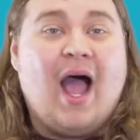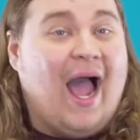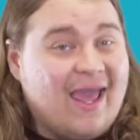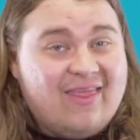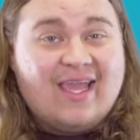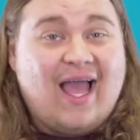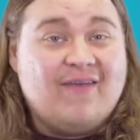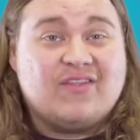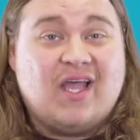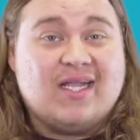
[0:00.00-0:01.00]
I think
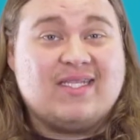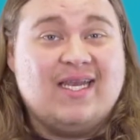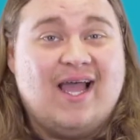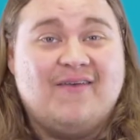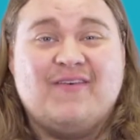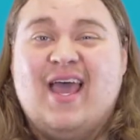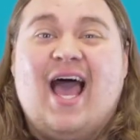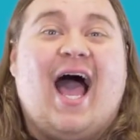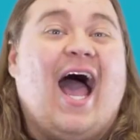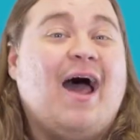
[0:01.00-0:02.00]
I've talked
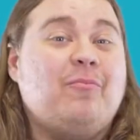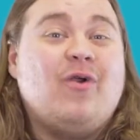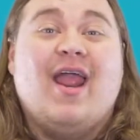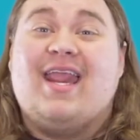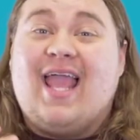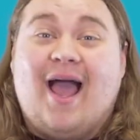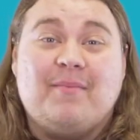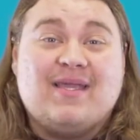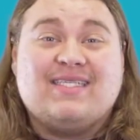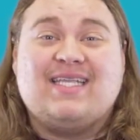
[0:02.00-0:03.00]
enough. I'm ready, I'm
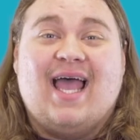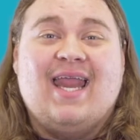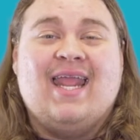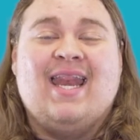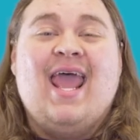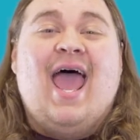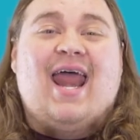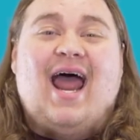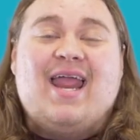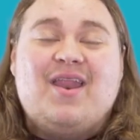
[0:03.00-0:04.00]
excited,
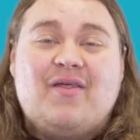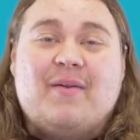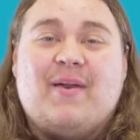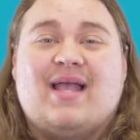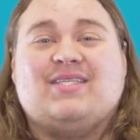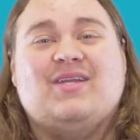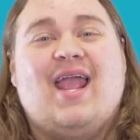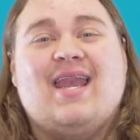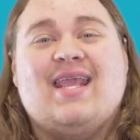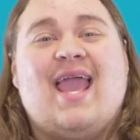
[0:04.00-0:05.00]
and I know that Pastor
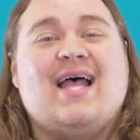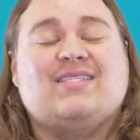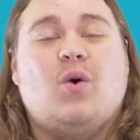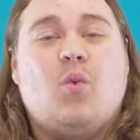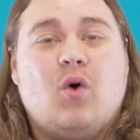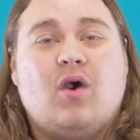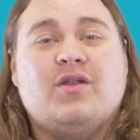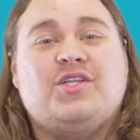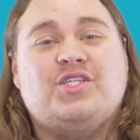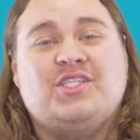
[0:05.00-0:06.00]
Henny has a
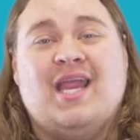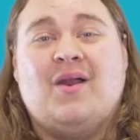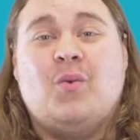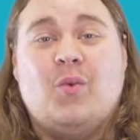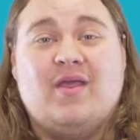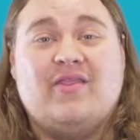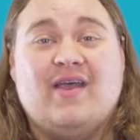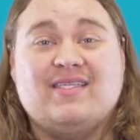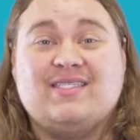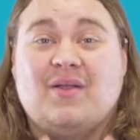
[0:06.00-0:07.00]
word to share with
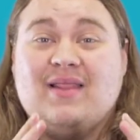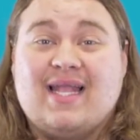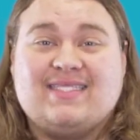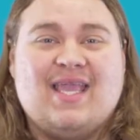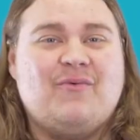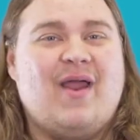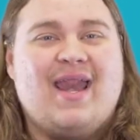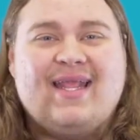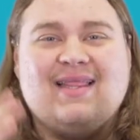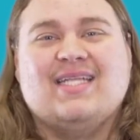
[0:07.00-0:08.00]
us. So let's get
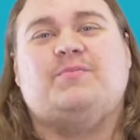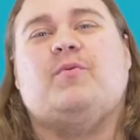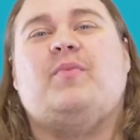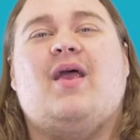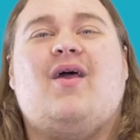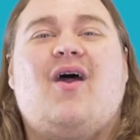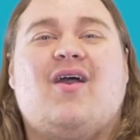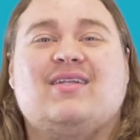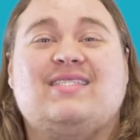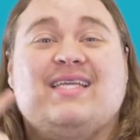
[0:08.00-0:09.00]
ready, let's prepare our
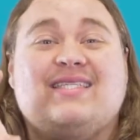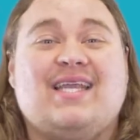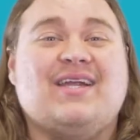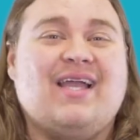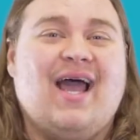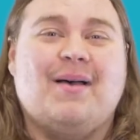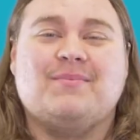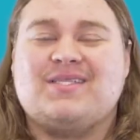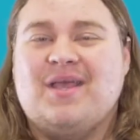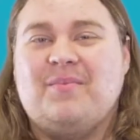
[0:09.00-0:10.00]
hearts, because here
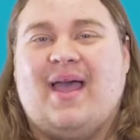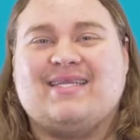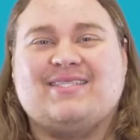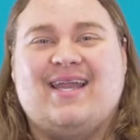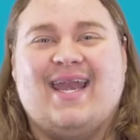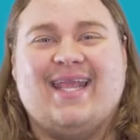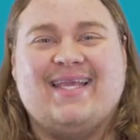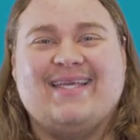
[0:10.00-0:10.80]
comes Pastor Henny.